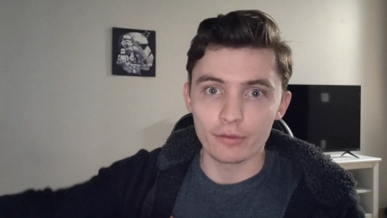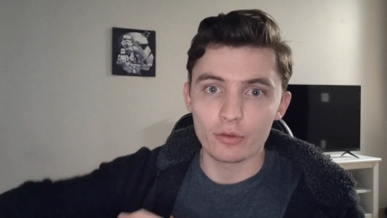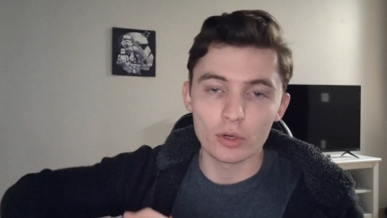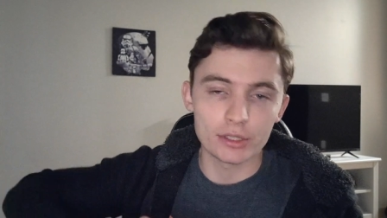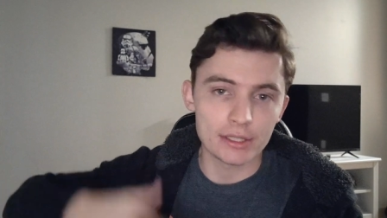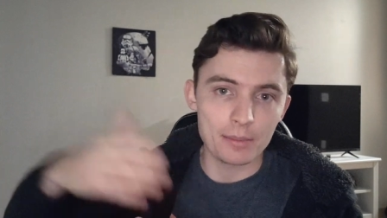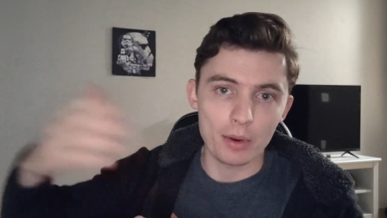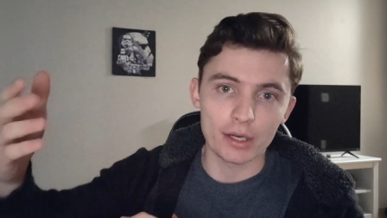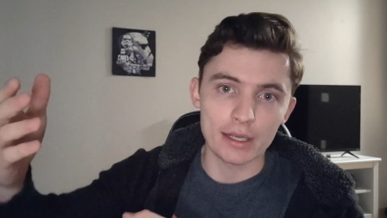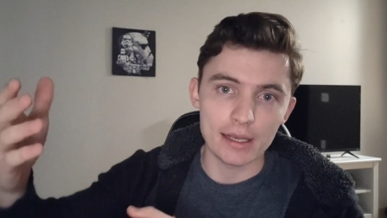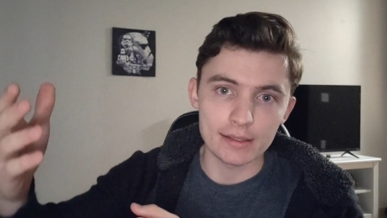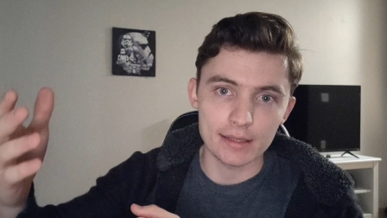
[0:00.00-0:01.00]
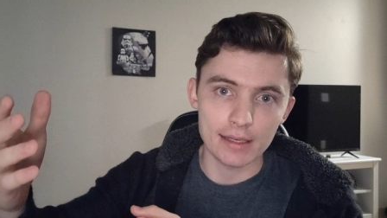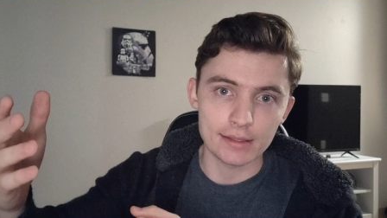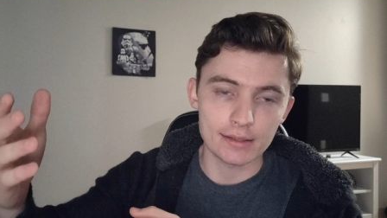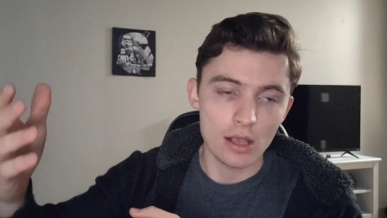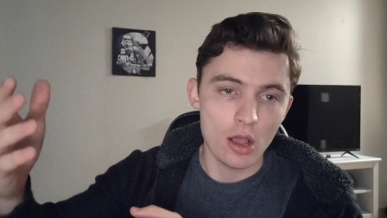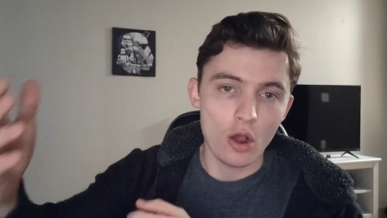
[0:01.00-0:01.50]
Of course, Leet Party is
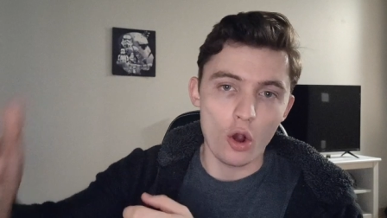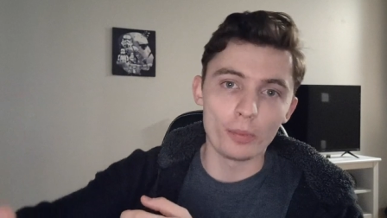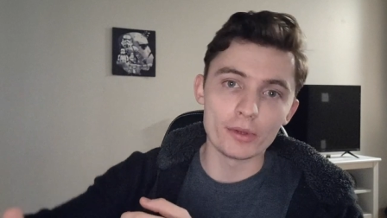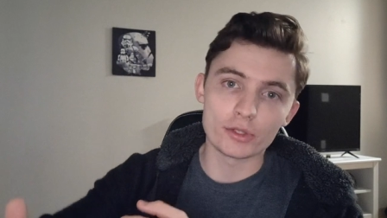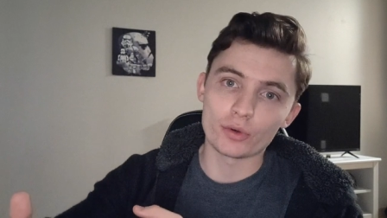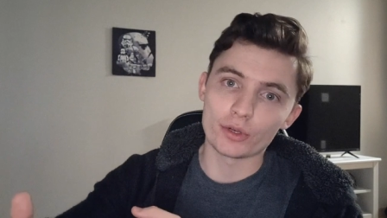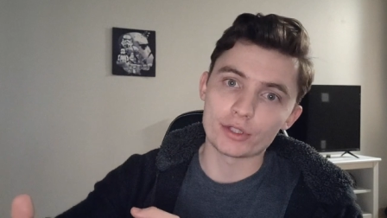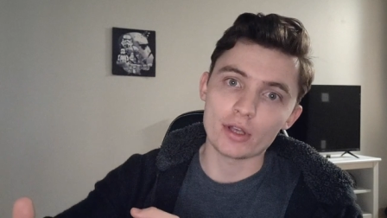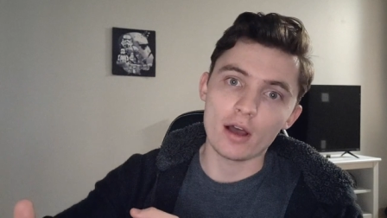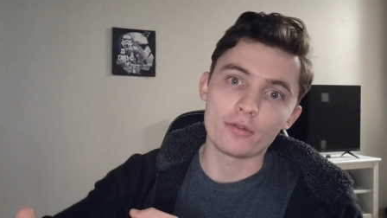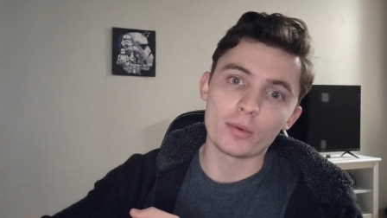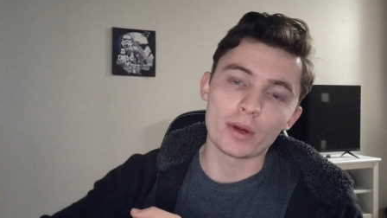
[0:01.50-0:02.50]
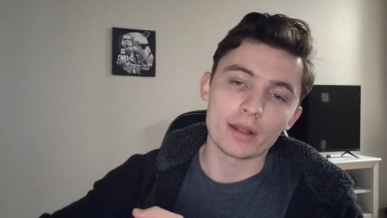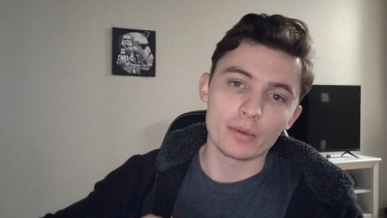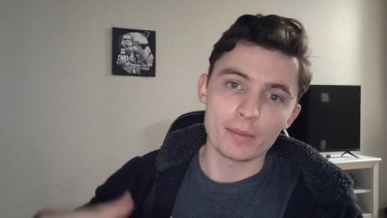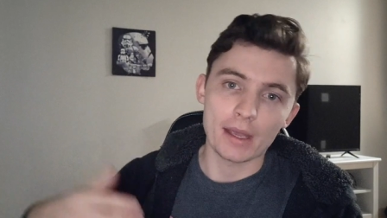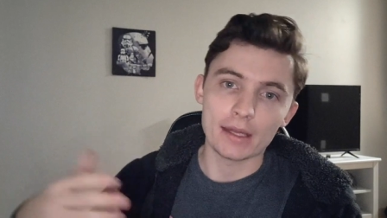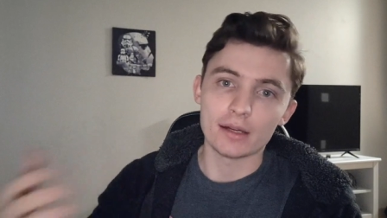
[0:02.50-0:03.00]
this open source software that
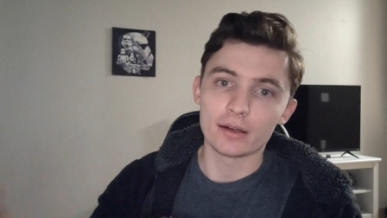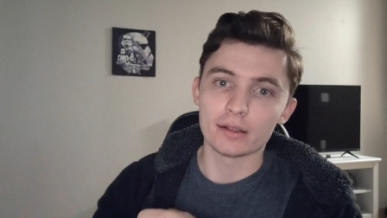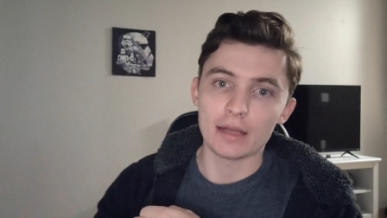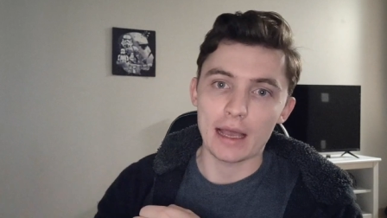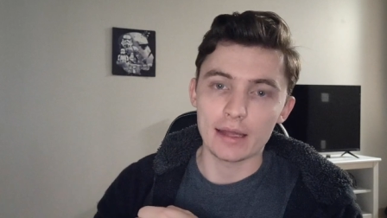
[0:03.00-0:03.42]
we made here